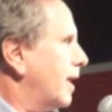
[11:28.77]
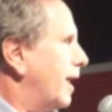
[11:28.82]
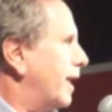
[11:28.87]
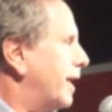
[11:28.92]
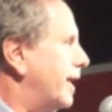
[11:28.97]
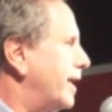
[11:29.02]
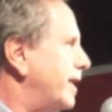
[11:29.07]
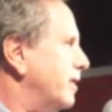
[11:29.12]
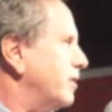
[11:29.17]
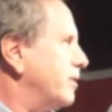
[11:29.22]
And
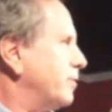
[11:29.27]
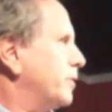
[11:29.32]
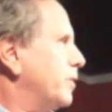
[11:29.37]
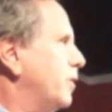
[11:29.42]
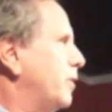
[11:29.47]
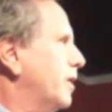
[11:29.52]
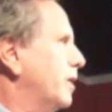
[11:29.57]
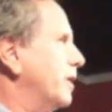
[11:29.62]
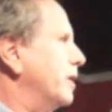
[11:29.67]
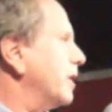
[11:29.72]
I hear them
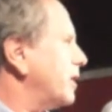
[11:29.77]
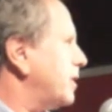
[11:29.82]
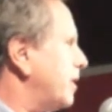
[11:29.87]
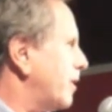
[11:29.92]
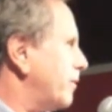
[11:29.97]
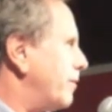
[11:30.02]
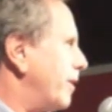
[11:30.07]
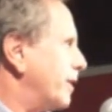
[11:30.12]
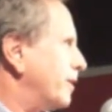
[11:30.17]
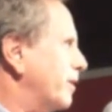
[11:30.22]
talking. They're
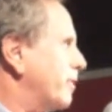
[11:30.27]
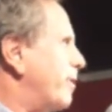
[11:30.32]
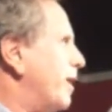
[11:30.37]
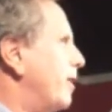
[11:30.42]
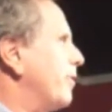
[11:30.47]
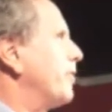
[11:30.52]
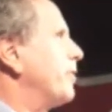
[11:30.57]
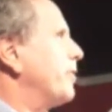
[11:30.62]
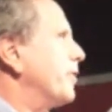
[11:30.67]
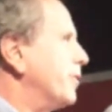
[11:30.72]
young men, they're
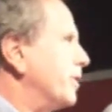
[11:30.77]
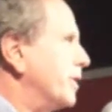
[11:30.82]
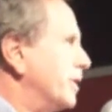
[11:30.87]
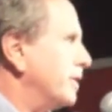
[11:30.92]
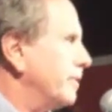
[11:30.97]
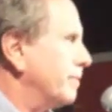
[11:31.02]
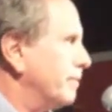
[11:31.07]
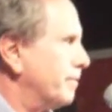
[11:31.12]
about 30,